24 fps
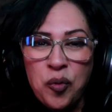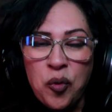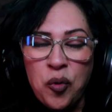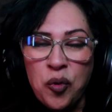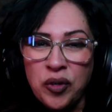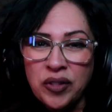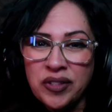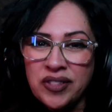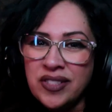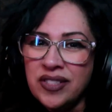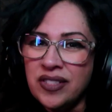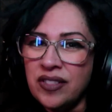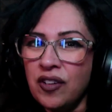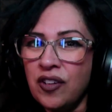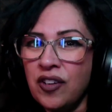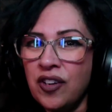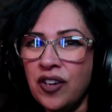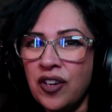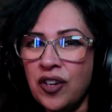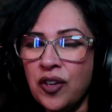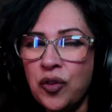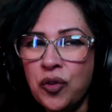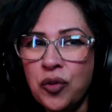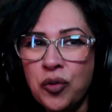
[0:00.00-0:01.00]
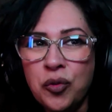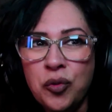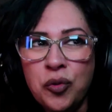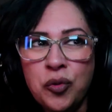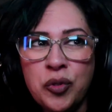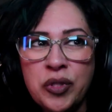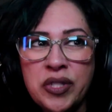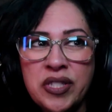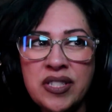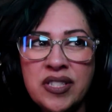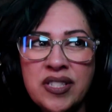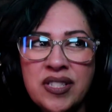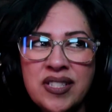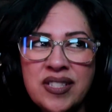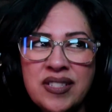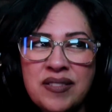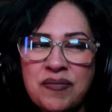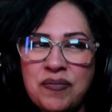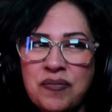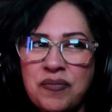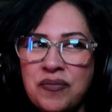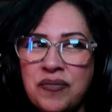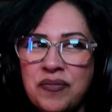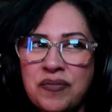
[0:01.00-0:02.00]
porn star who's
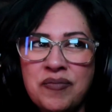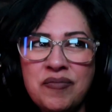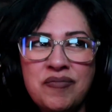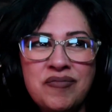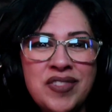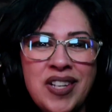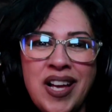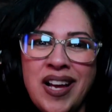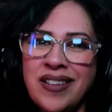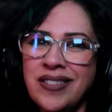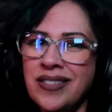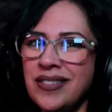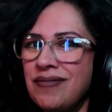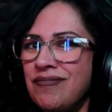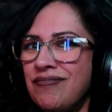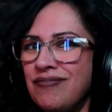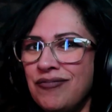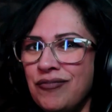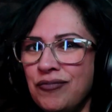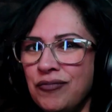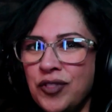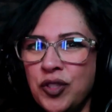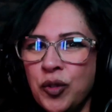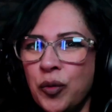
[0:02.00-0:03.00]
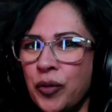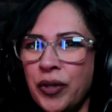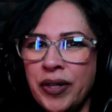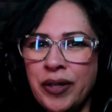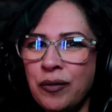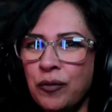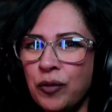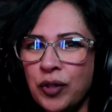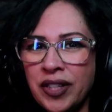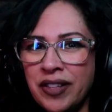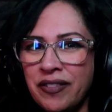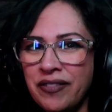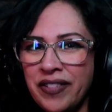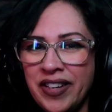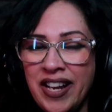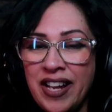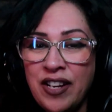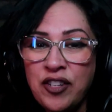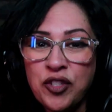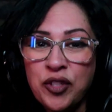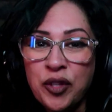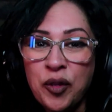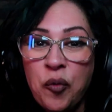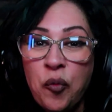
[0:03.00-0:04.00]
not doing really
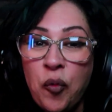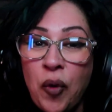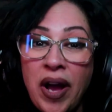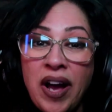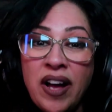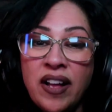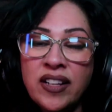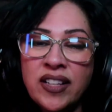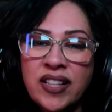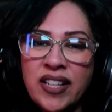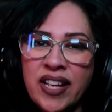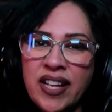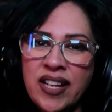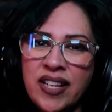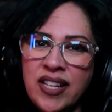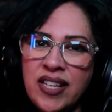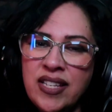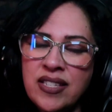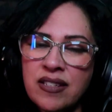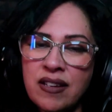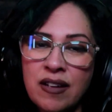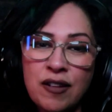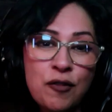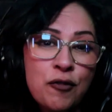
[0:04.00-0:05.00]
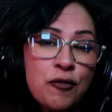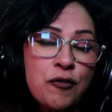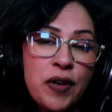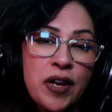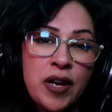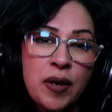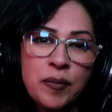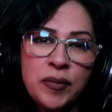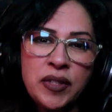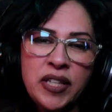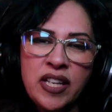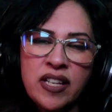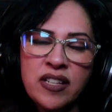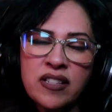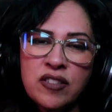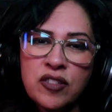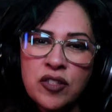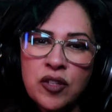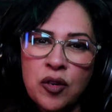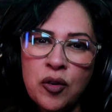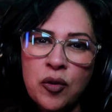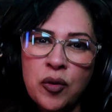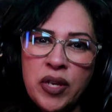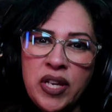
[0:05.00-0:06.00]
financially well, and he's got a family, and
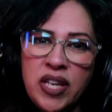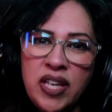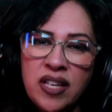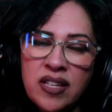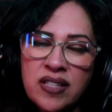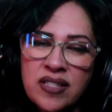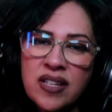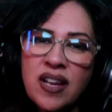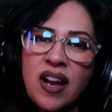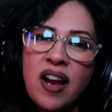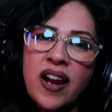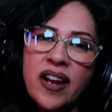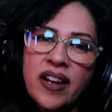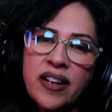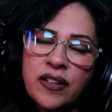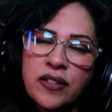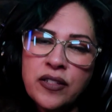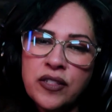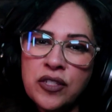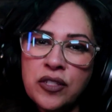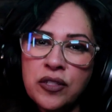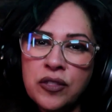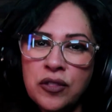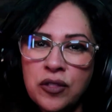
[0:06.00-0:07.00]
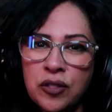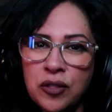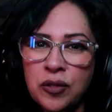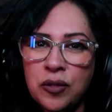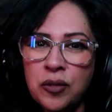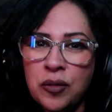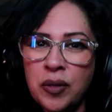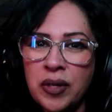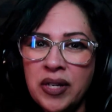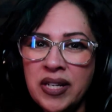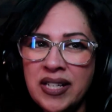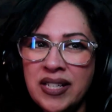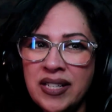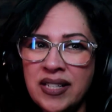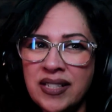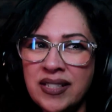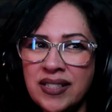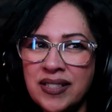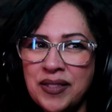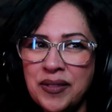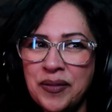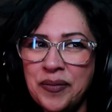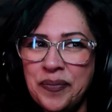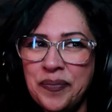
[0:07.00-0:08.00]
so he is hired to do
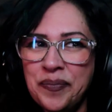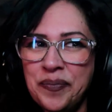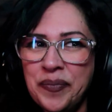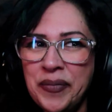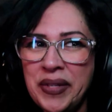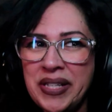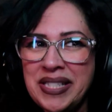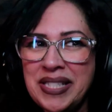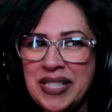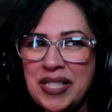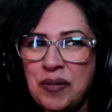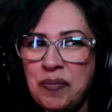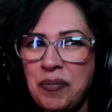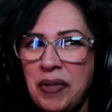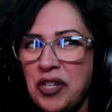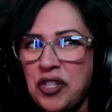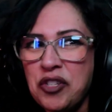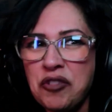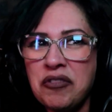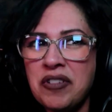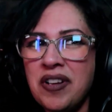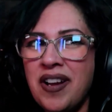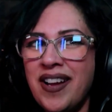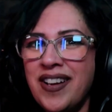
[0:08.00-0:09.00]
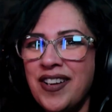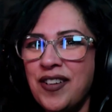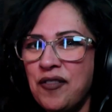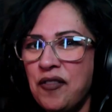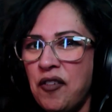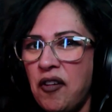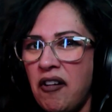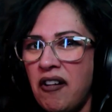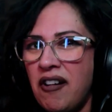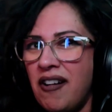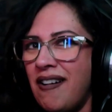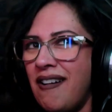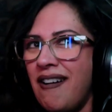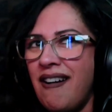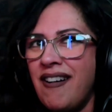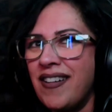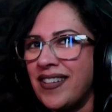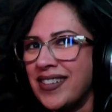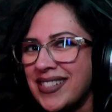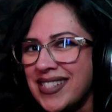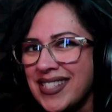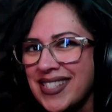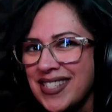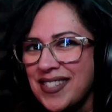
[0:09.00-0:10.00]
a special kind of
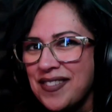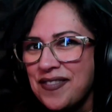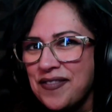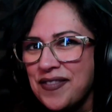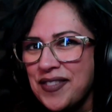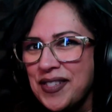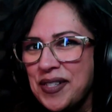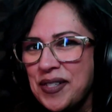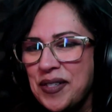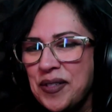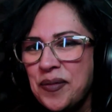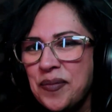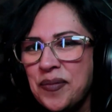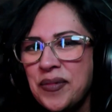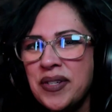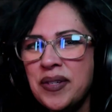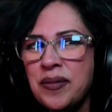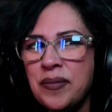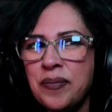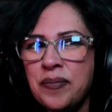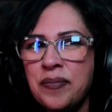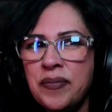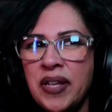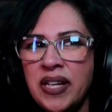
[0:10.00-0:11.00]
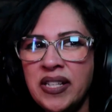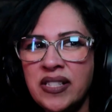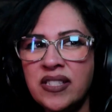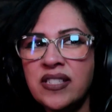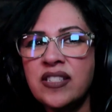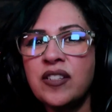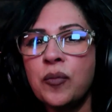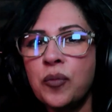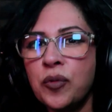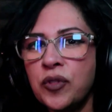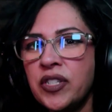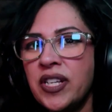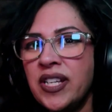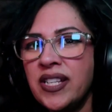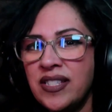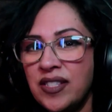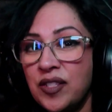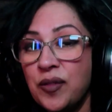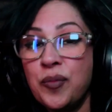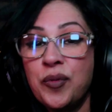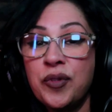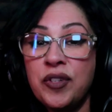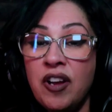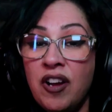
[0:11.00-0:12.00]
artsy film that still pertains to
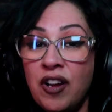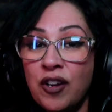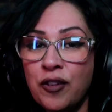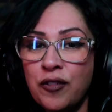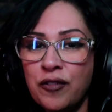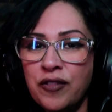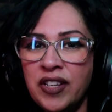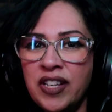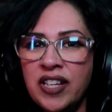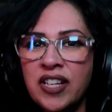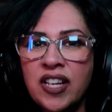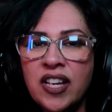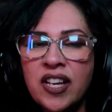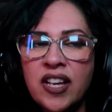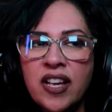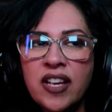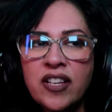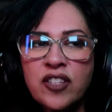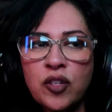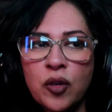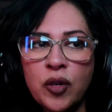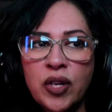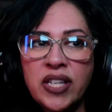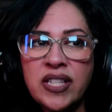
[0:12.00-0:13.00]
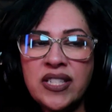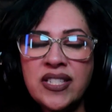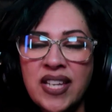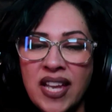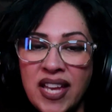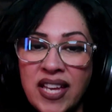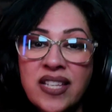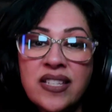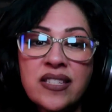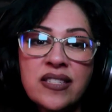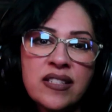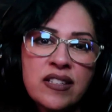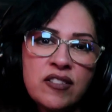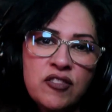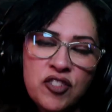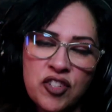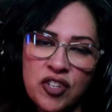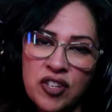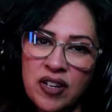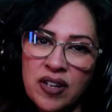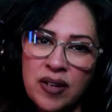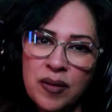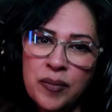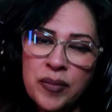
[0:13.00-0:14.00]
pornography. So he takes the
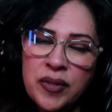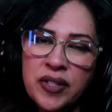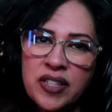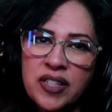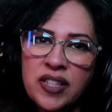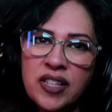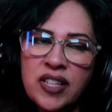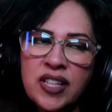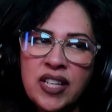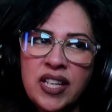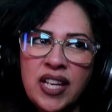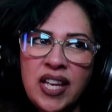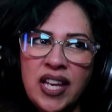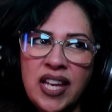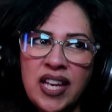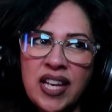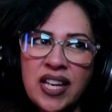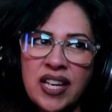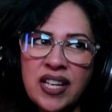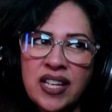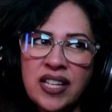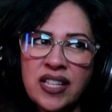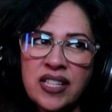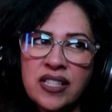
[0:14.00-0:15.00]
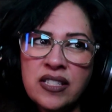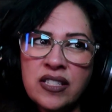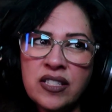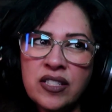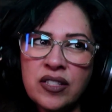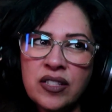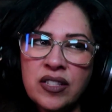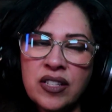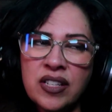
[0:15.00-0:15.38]
job, and